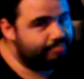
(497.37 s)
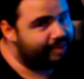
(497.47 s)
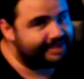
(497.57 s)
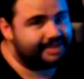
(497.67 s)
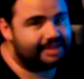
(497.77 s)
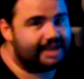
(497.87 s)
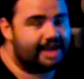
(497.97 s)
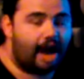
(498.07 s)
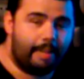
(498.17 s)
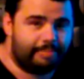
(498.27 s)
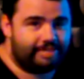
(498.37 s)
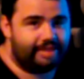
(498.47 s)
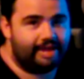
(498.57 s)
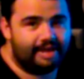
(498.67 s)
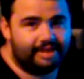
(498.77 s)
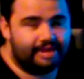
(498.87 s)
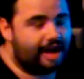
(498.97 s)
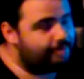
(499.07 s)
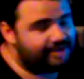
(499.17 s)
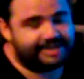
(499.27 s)
basically up
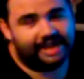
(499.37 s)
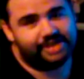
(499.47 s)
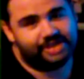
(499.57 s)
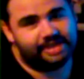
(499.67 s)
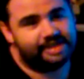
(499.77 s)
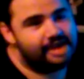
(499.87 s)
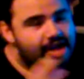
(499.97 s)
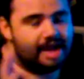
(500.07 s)
the tension,